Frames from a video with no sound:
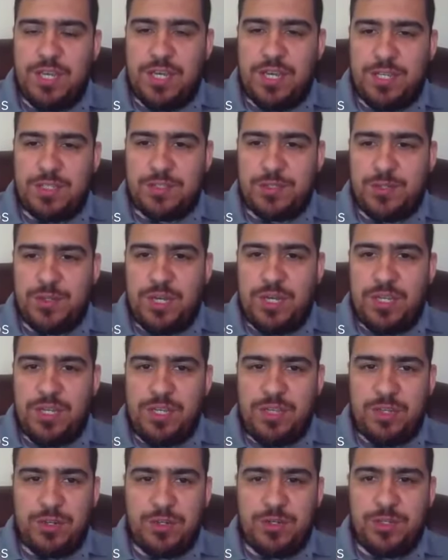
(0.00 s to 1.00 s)
So I
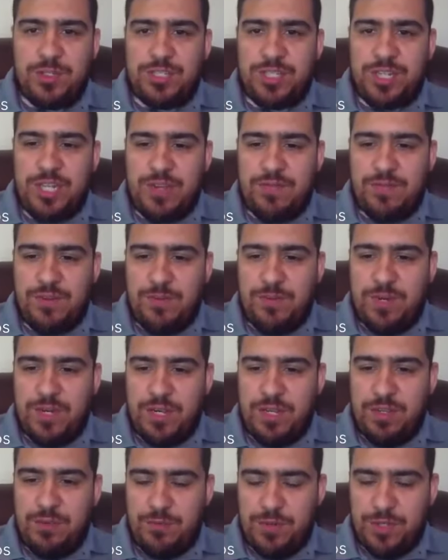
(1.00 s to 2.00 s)
encourage
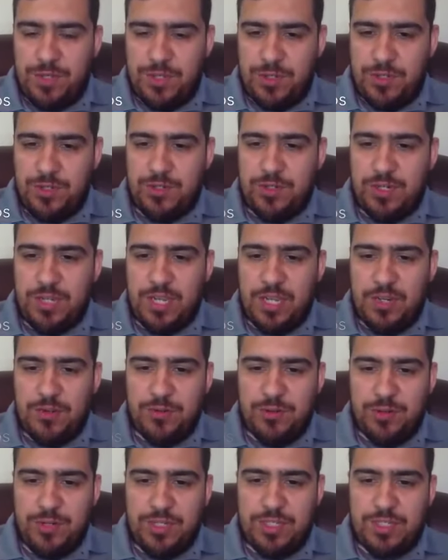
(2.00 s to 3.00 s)
everybody, whether you're a
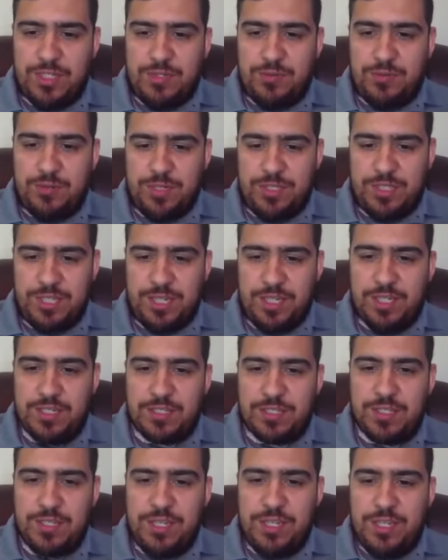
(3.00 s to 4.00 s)
landlord or a
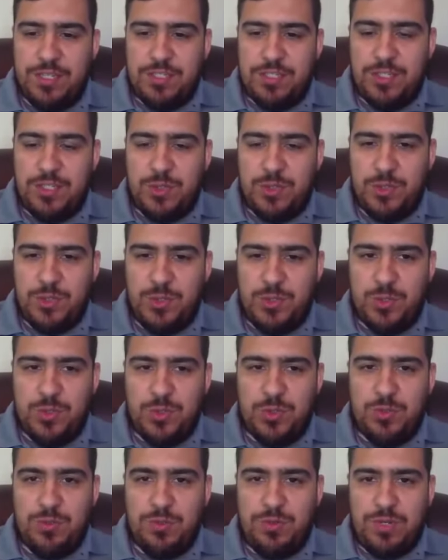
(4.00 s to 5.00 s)
tenant,
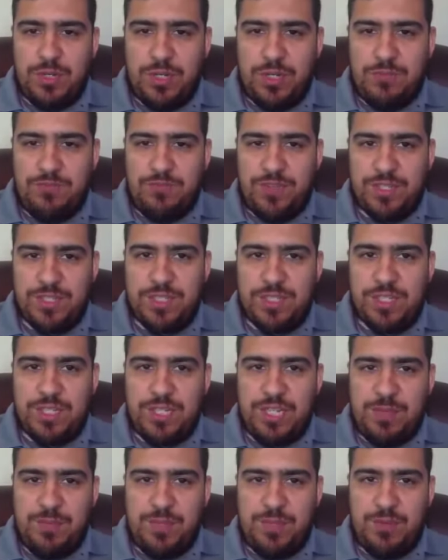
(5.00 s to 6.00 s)
to visit
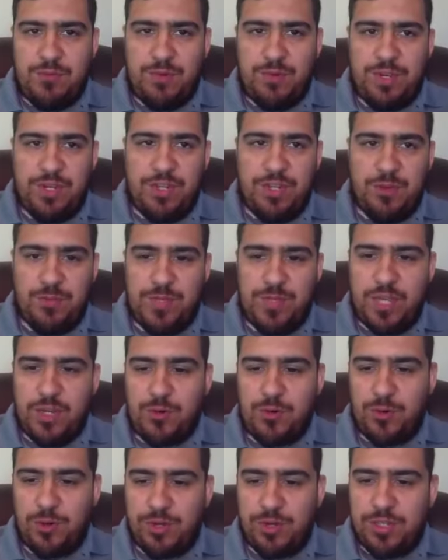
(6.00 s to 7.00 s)

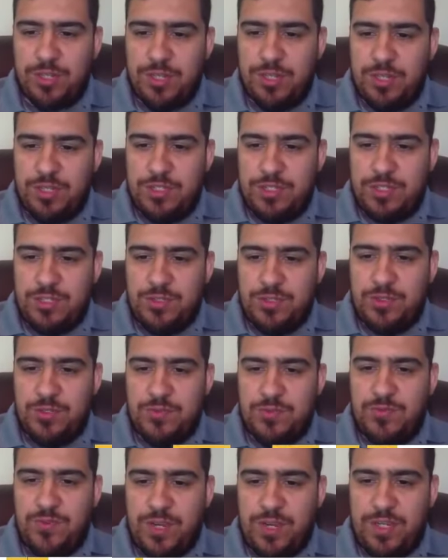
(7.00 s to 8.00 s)
eprenthelp.org to
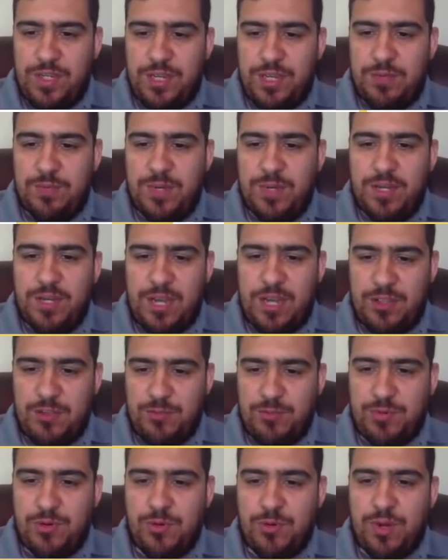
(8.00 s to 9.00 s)
find out about how the
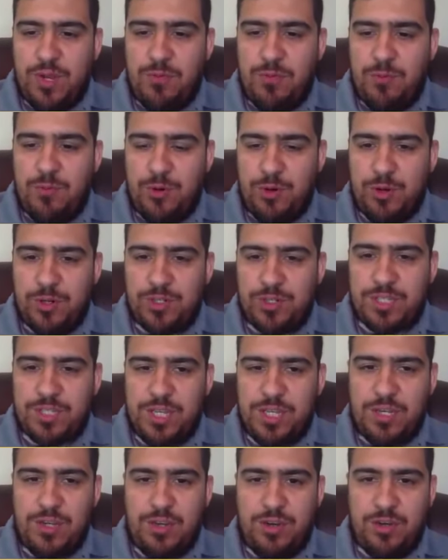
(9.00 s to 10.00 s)
program works
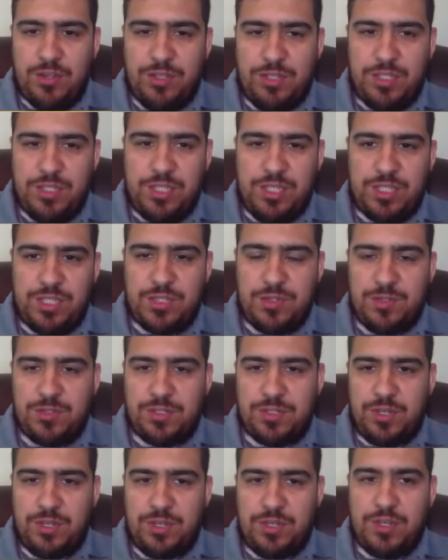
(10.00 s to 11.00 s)
and all the details
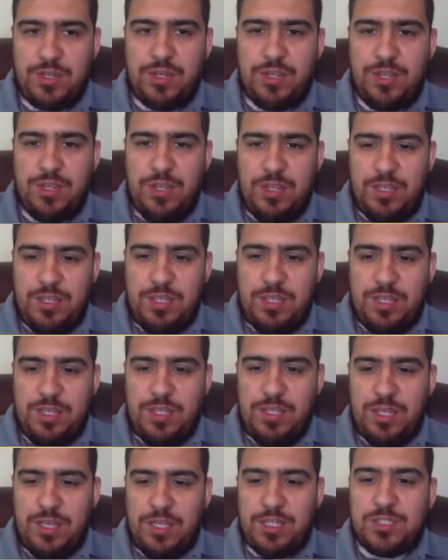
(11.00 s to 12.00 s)
on
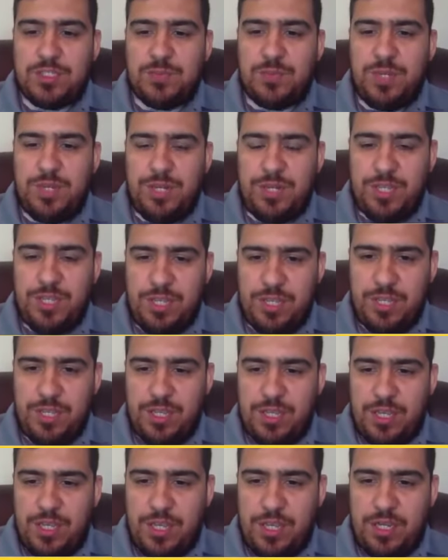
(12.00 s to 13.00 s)
the eligibility,
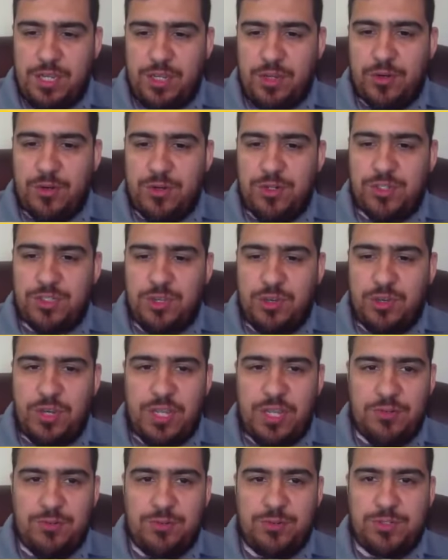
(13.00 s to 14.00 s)
and encourage all
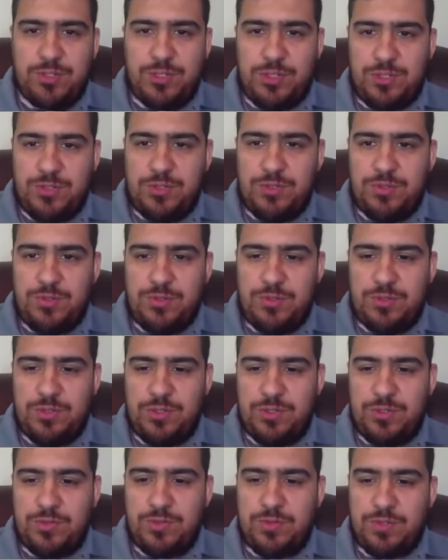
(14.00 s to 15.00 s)
landlords to
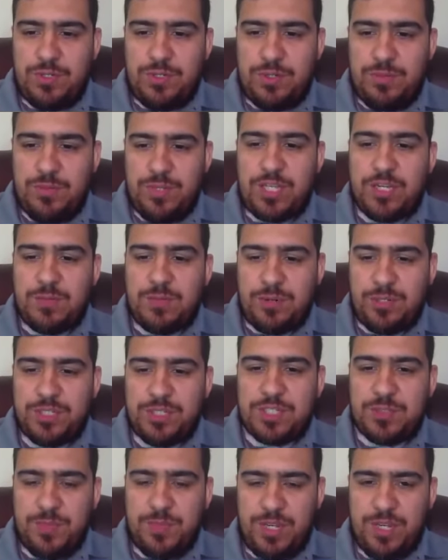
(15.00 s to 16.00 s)
become
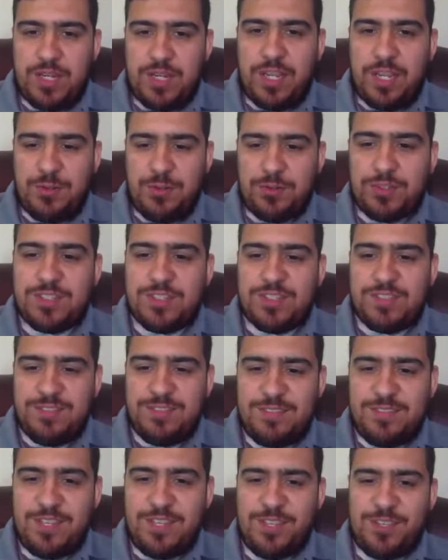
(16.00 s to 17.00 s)
participating landlords.
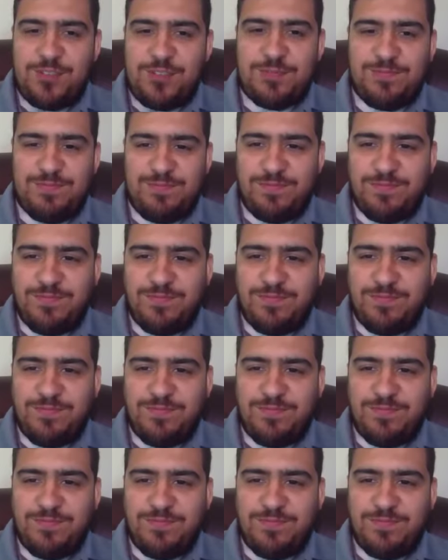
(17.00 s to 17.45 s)
Thank you.